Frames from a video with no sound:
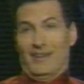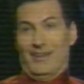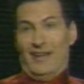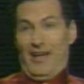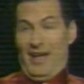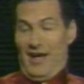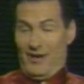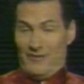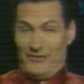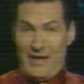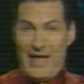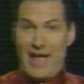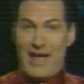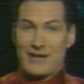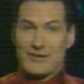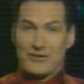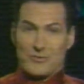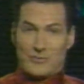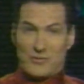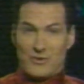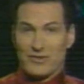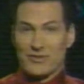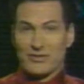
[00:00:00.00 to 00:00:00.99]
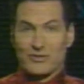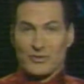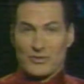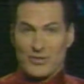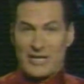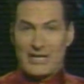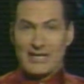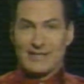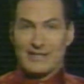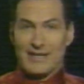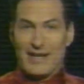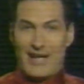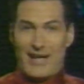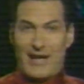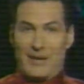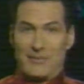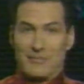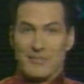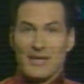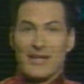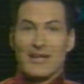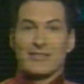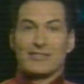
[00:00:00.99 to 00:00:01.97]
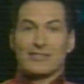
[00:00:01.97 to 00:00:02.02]
of actual screen time.
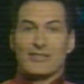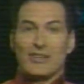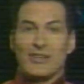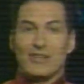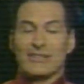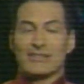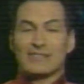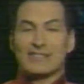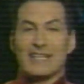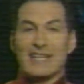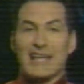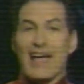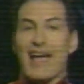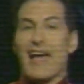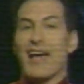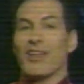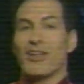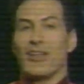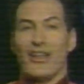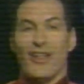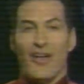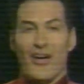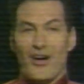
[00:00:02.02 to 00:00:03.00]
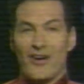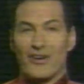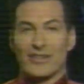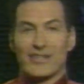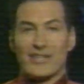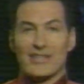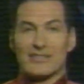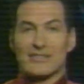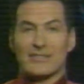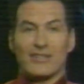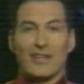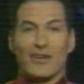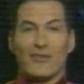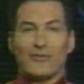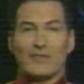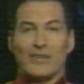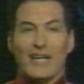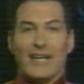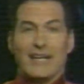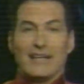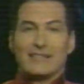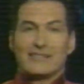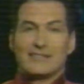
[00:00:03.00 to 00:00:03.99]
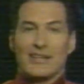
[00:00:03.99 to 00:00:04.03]
So you can see how long this stuff
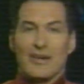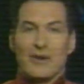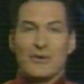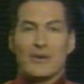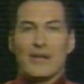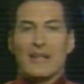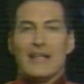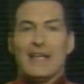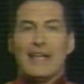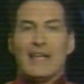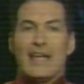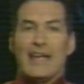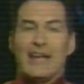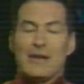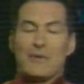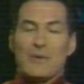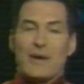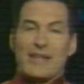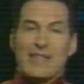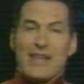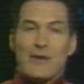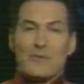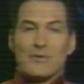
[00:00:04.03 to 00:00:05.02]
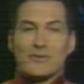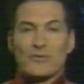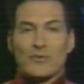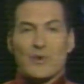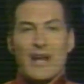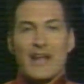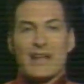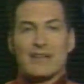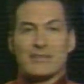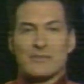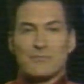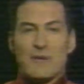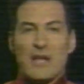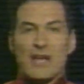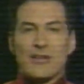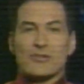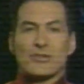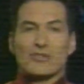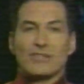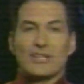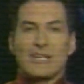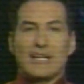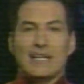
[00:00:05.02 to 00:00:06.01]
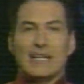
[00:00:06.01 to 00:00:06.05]
takes. So anyway, that was Ray's
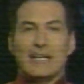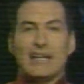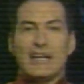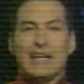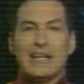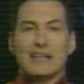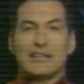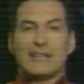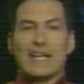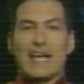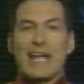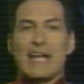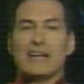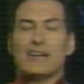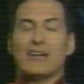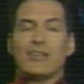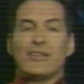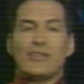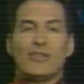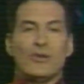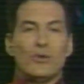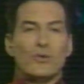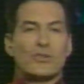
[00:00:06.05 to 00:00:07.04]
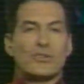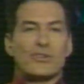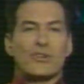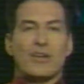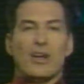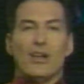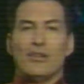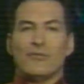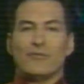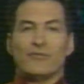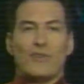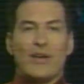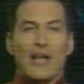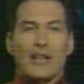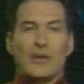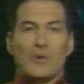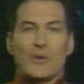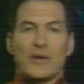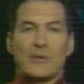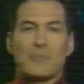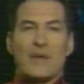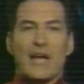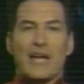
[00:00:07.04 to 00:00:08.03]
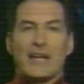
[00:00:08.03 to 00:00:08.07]
specialty, and he had gained a huge cult
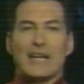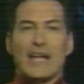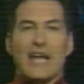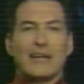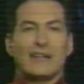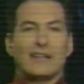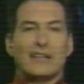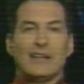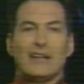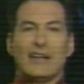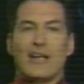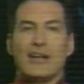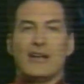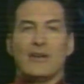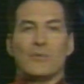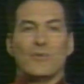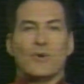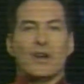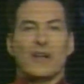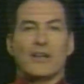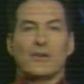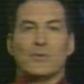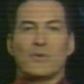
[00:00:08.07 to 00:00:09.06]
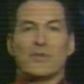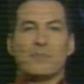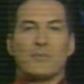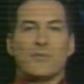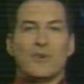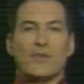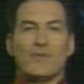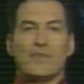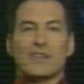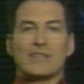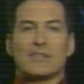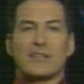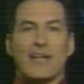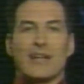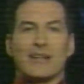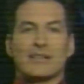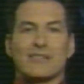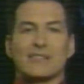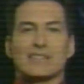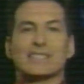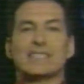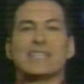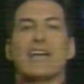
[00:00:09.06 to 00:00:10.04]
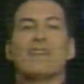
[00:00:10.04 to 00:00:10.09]
following by 1981 with movies like
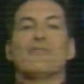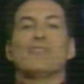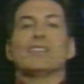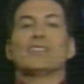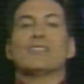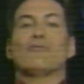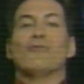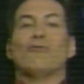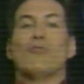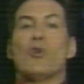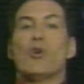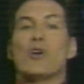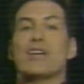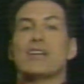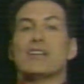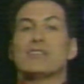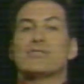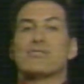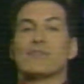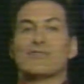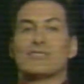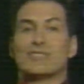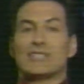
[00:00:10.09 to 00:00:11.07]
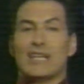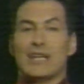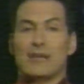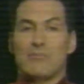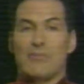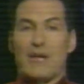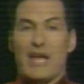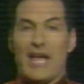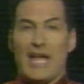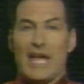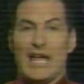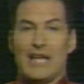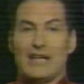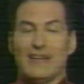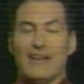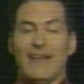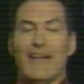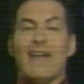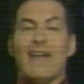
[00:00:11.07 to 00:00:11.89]
The Seventh Voyage of Sinbad,